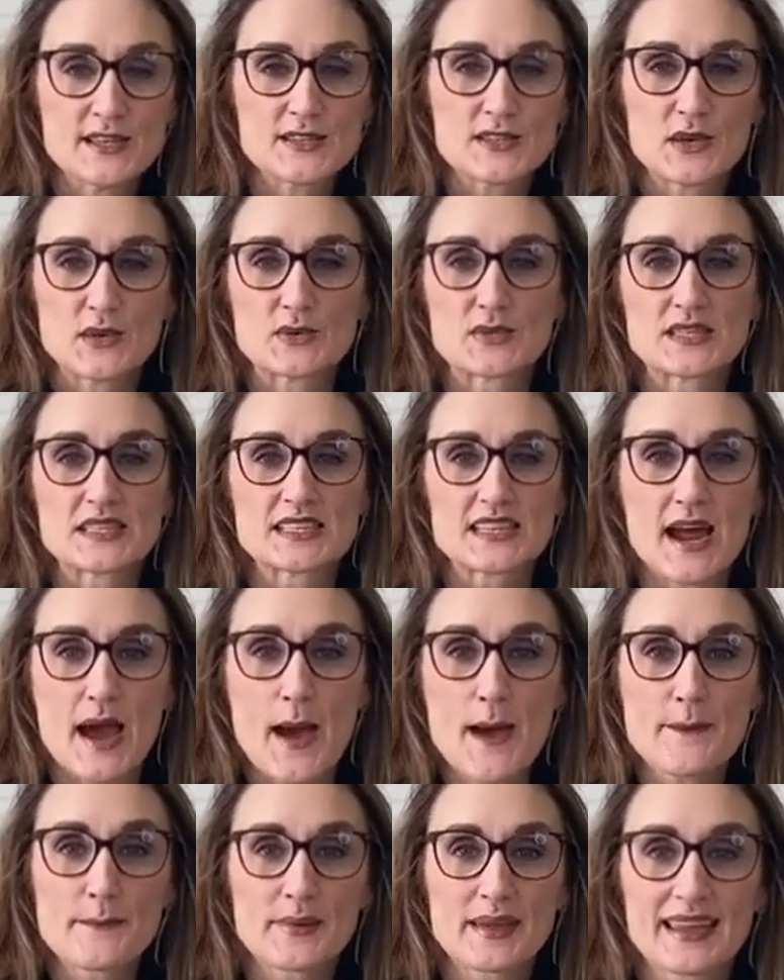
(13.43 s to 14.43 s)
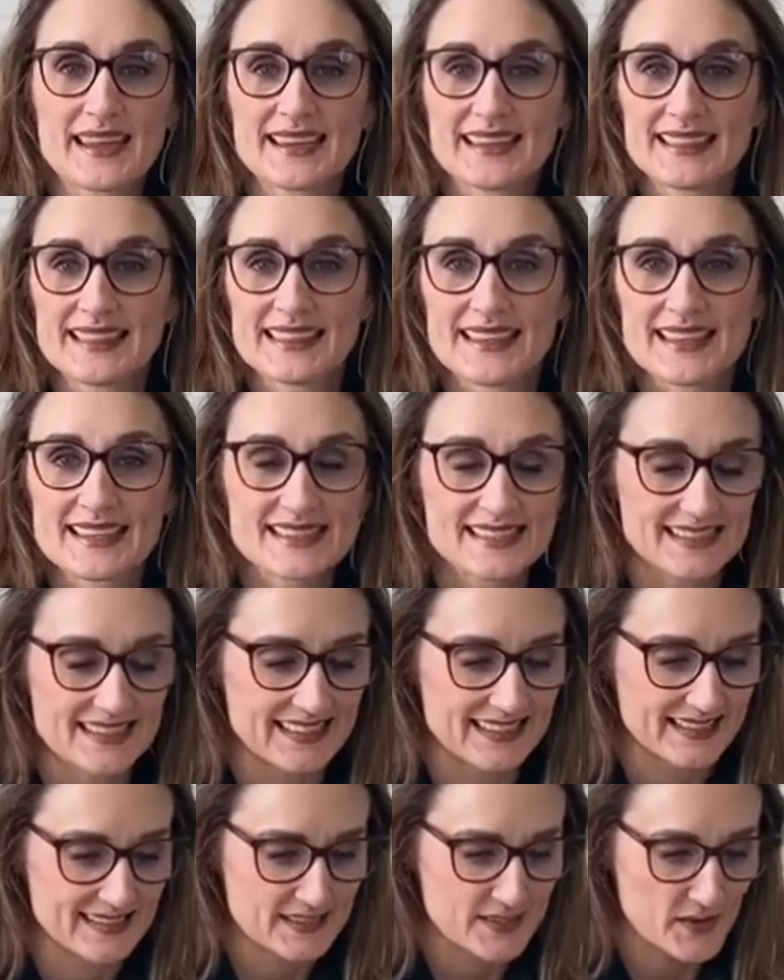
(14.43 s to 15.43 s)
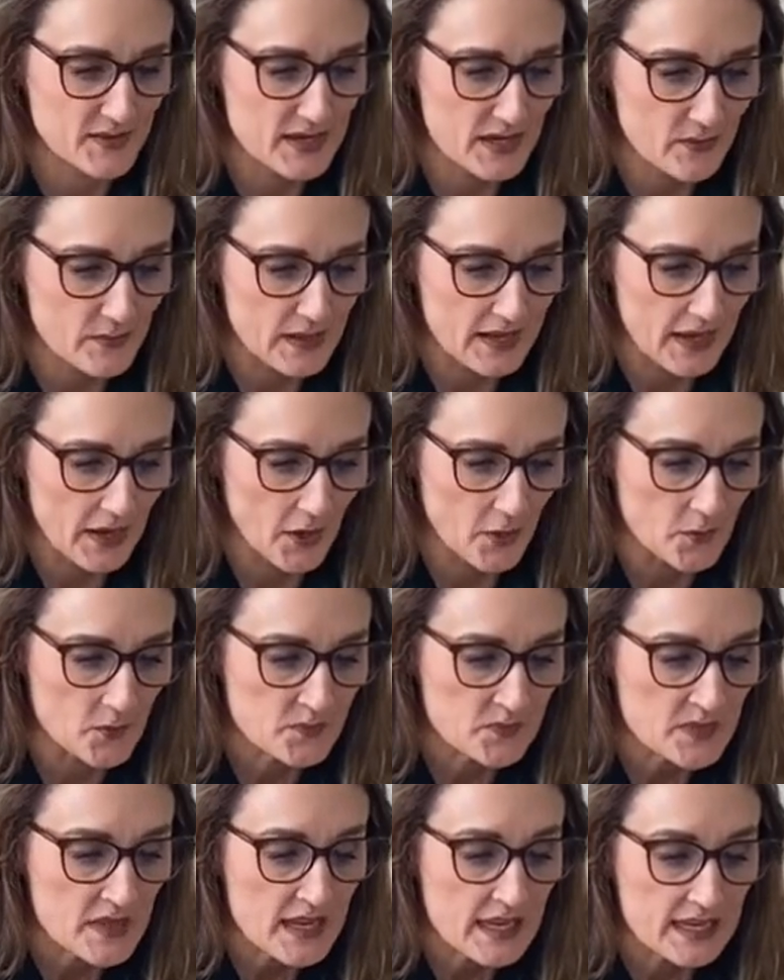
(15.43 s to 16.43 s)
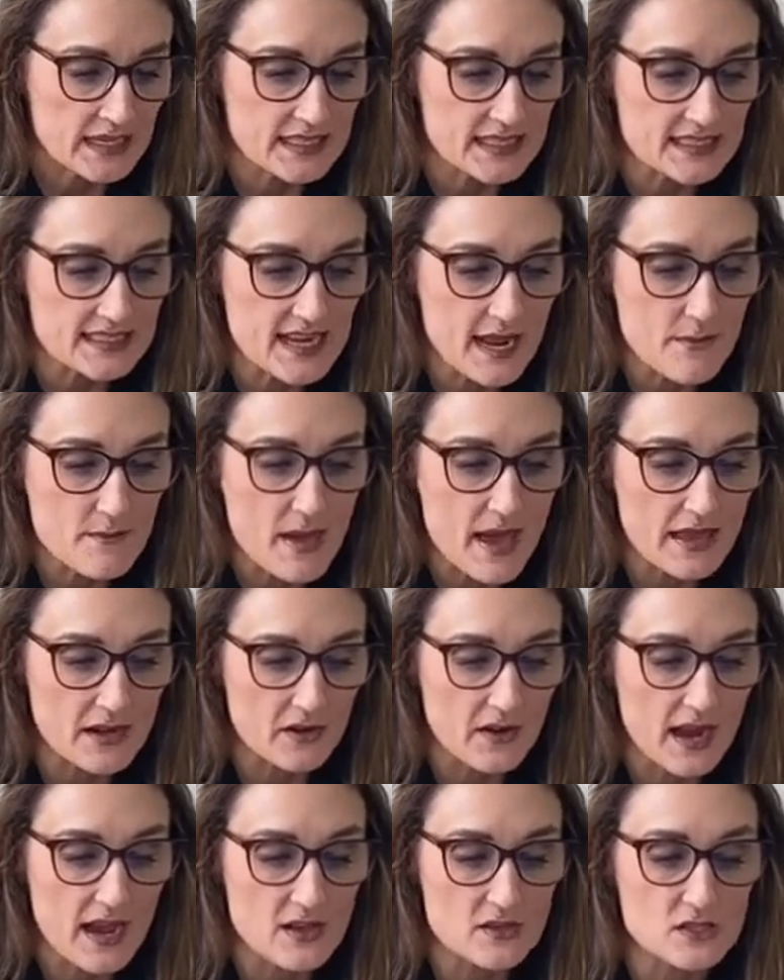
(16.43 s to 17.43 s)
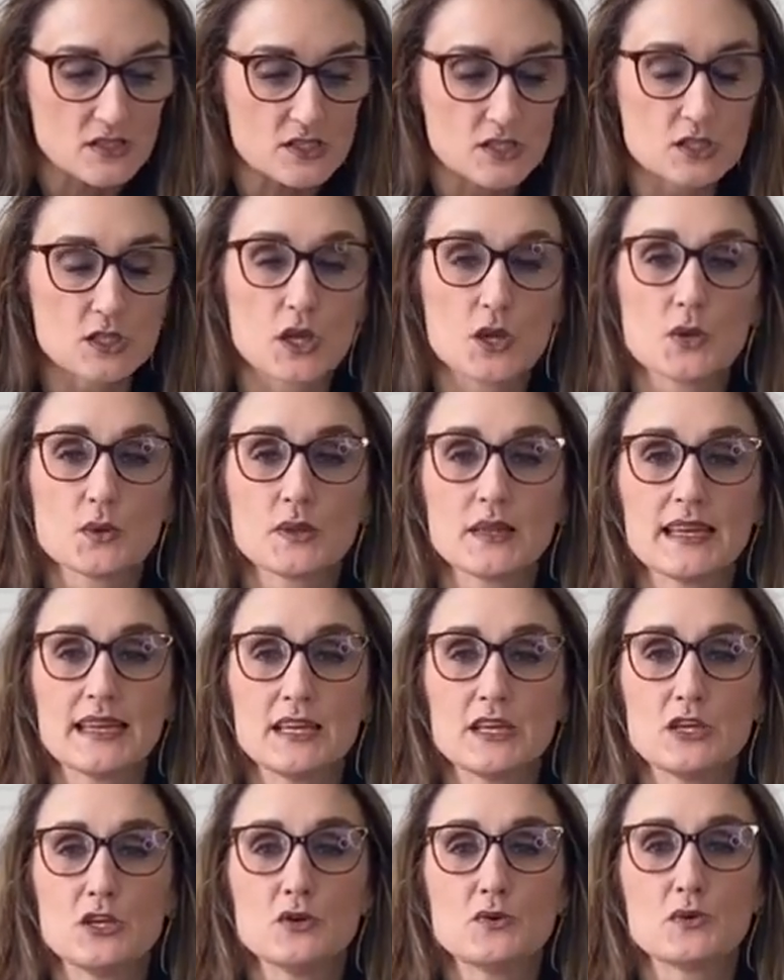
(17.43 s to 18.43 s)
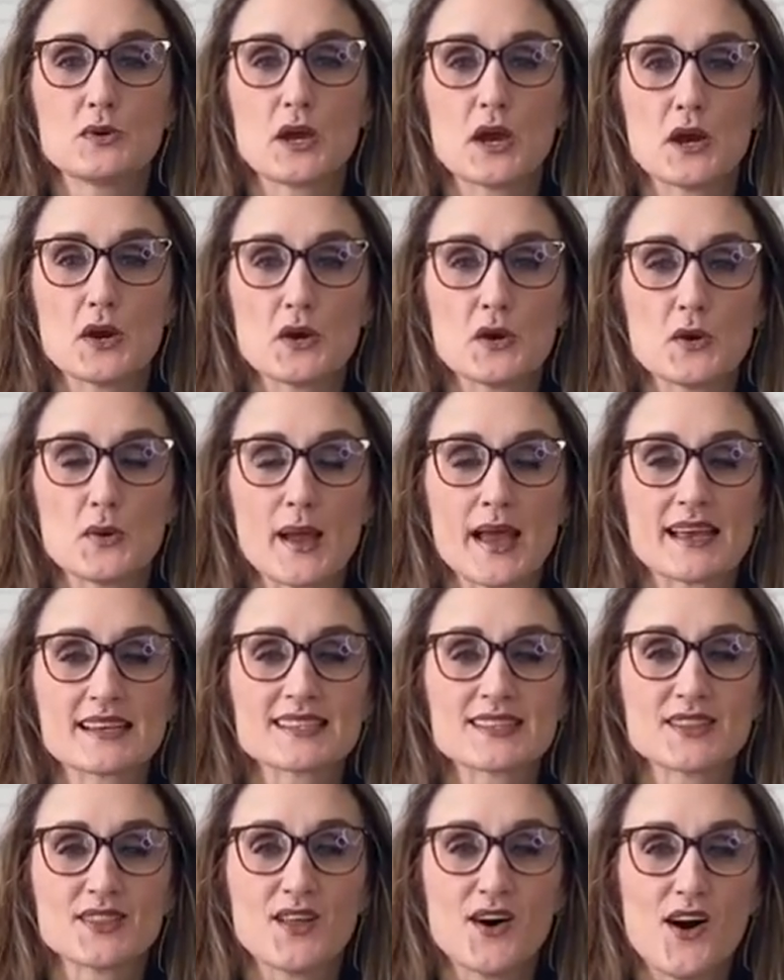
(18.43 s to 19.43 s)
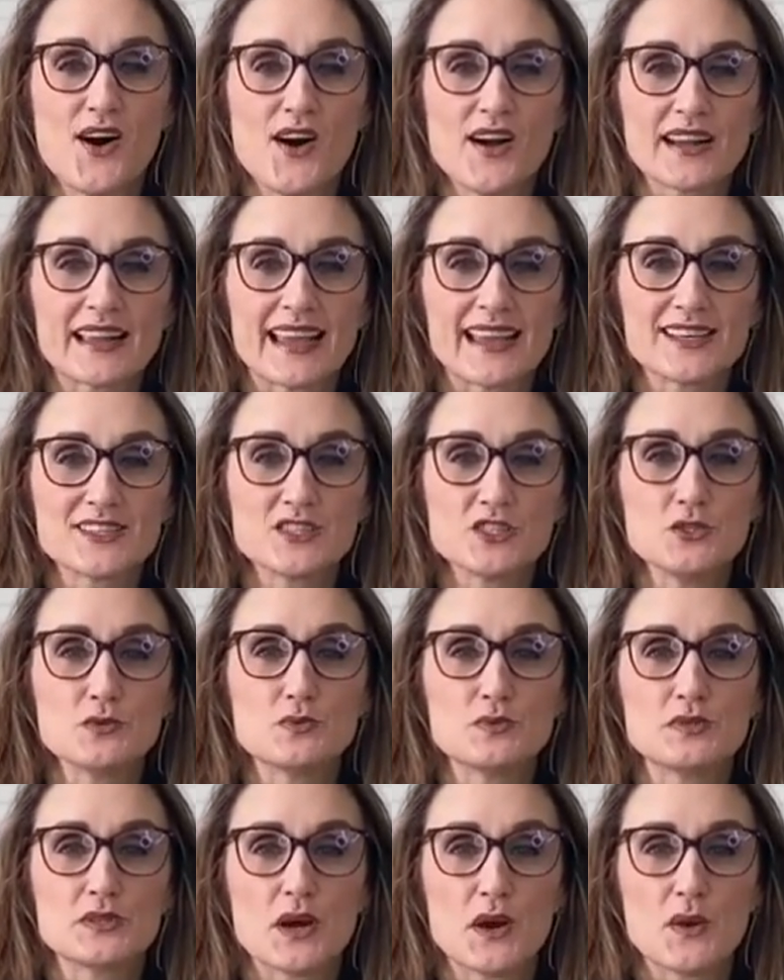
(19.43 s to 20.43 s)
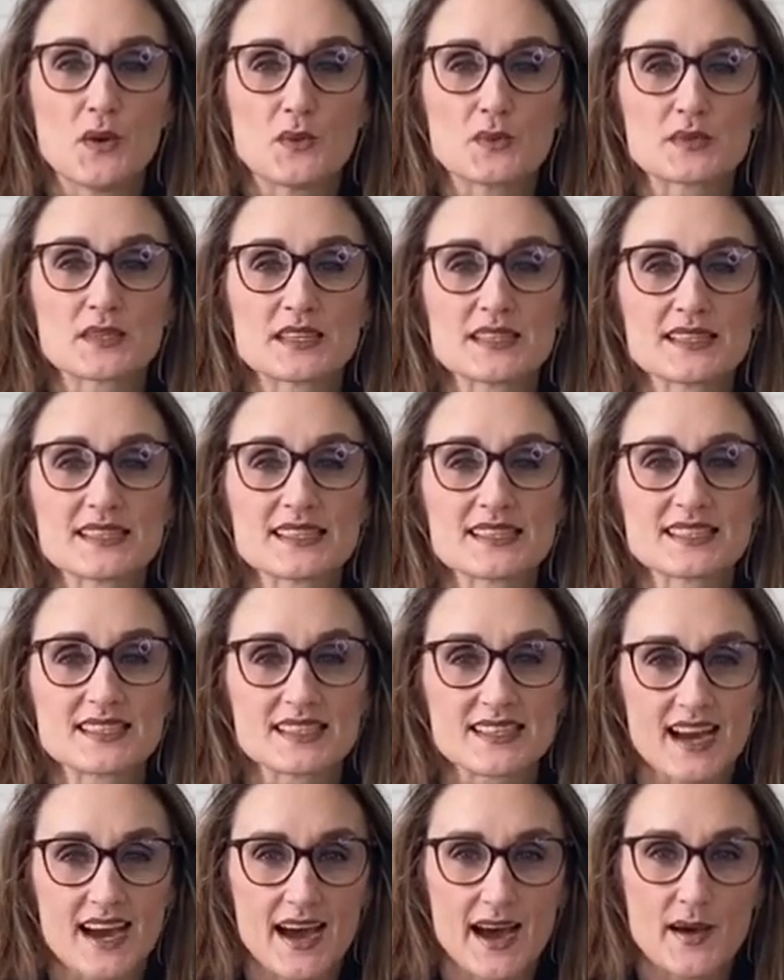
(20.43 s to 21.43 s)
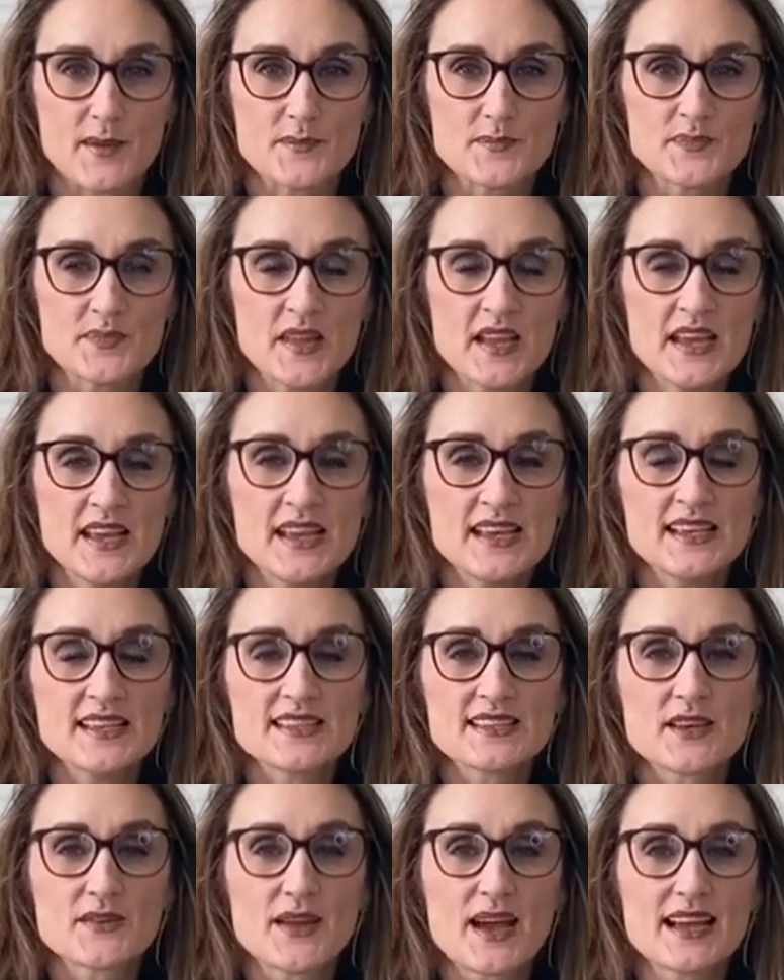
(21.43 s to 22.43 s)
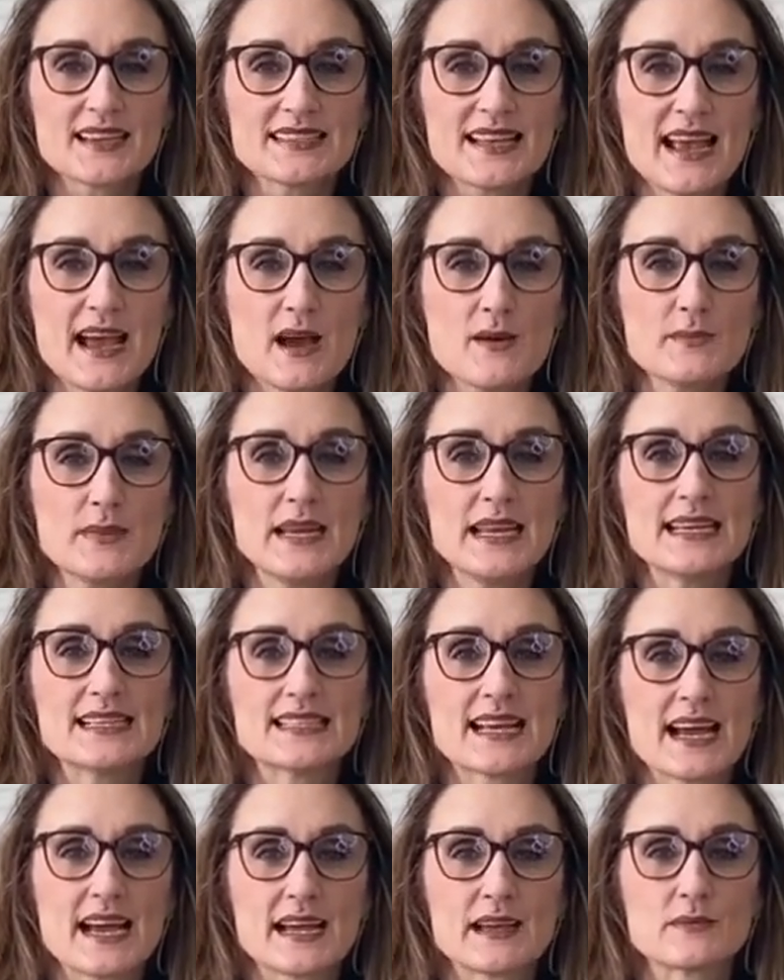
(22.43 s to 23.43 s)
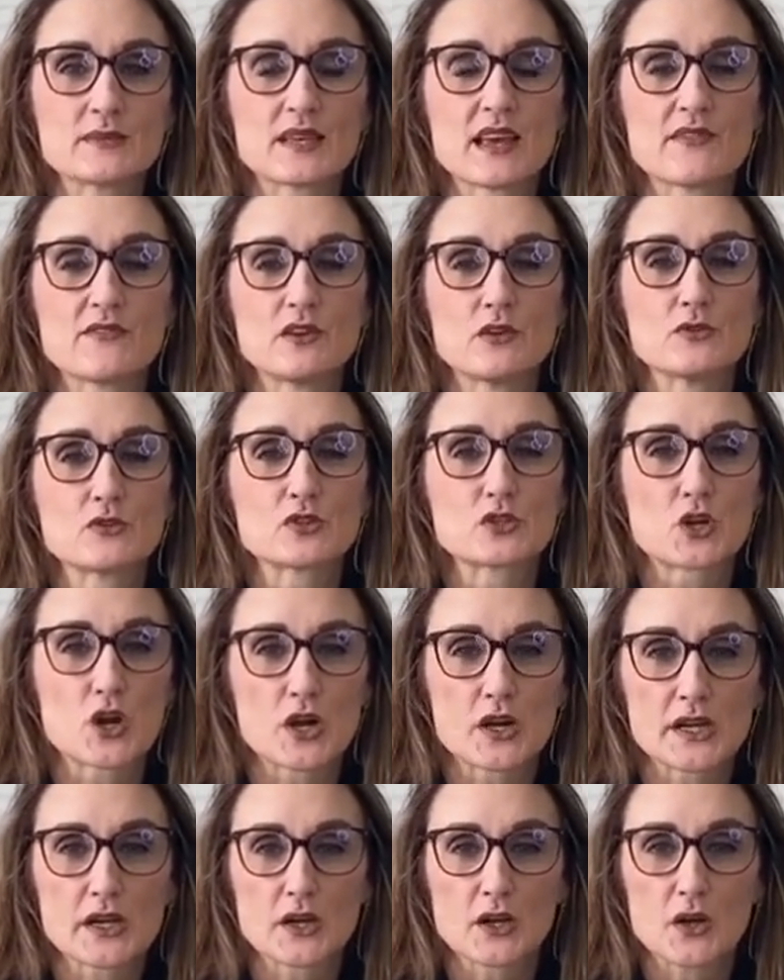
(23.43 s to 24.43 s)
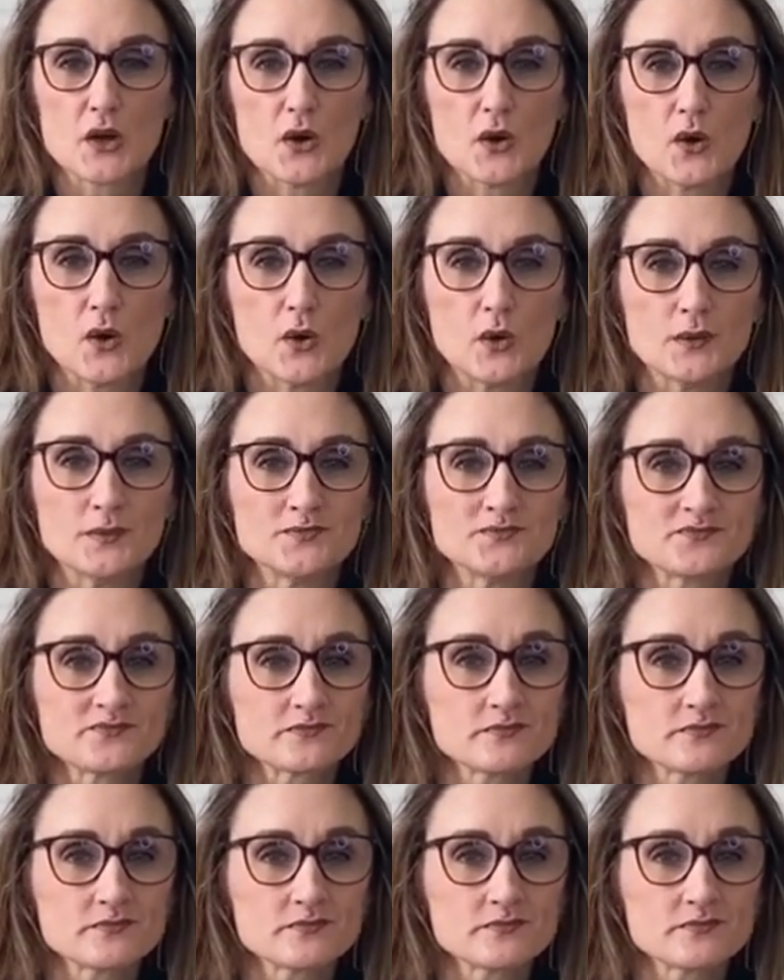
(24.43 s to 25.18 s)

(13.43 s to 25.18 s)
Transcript: So stop and listen. So here we go. It does not matter how slowly you go as long as you don't stop. So guys, how many times have you started a goal,